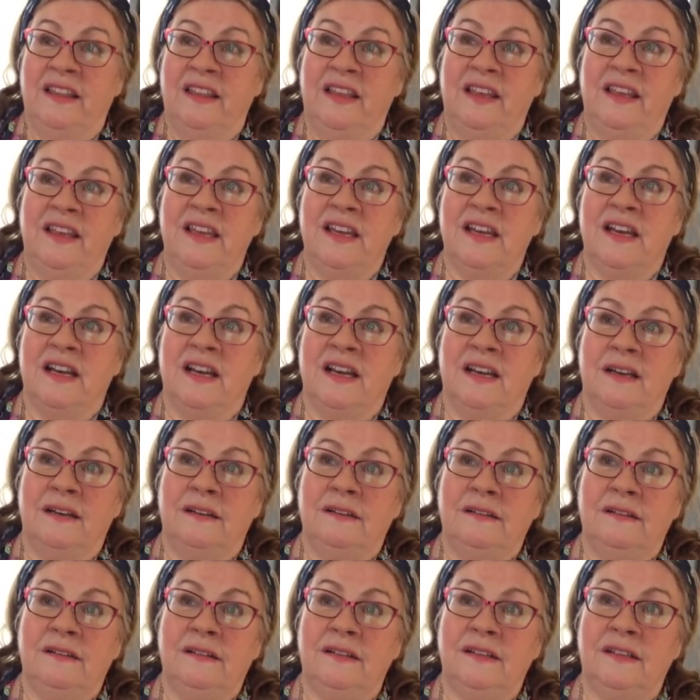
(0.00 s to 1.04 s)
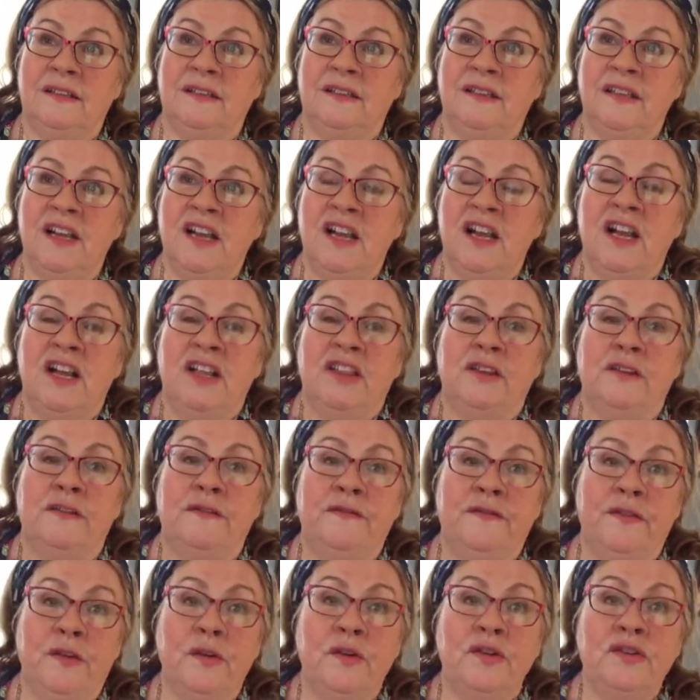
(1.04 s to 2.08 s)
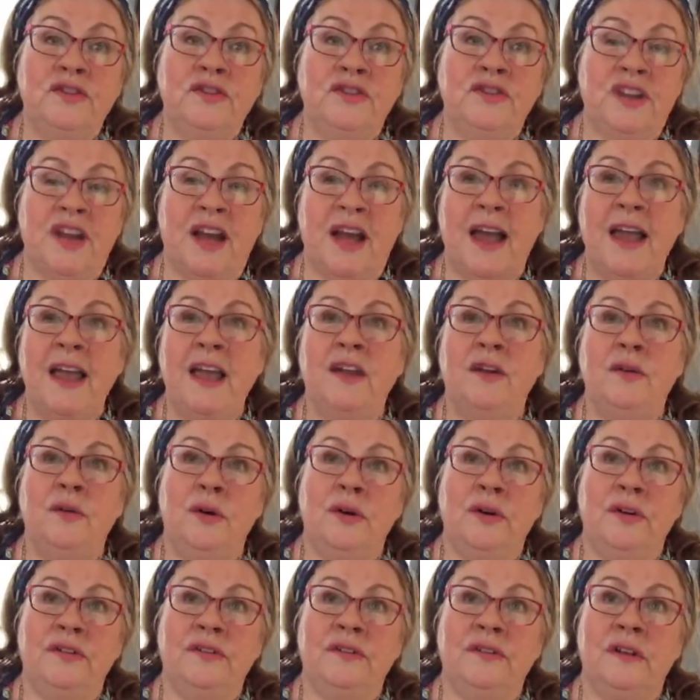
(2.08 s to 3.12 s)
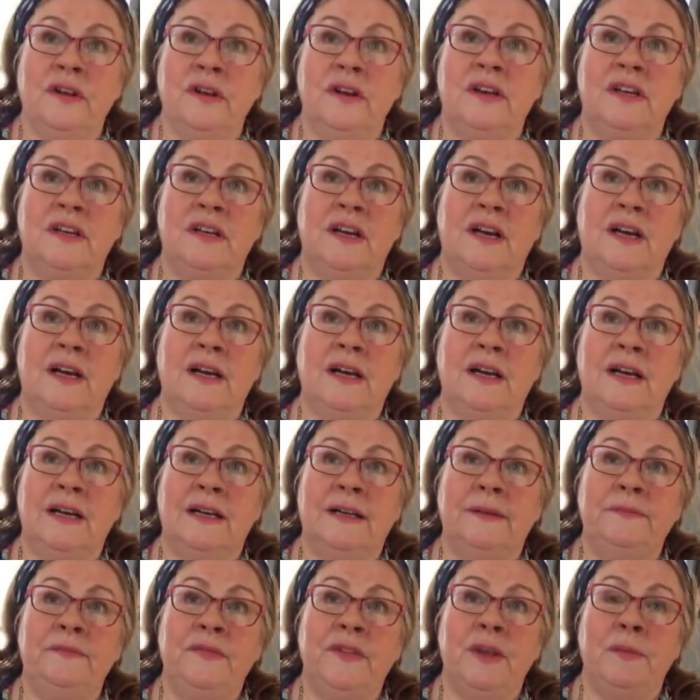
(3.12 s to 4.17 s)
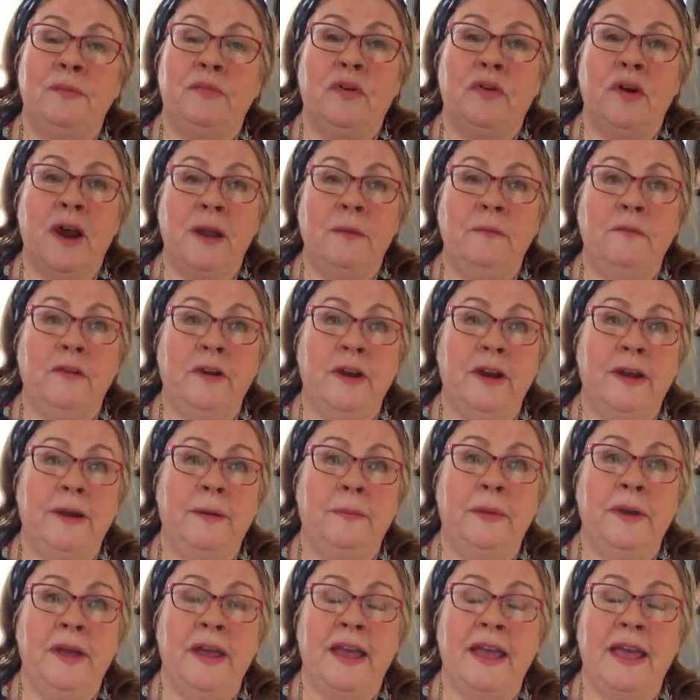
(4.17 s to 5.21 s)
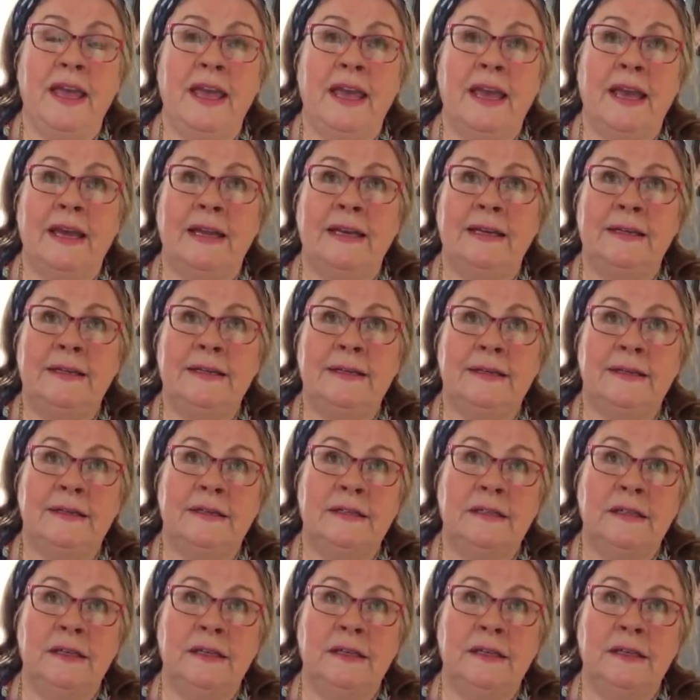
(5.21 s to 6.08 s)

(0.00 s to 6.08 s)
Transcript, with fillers: The... Uh, The first, I had ordered uh, prime rib and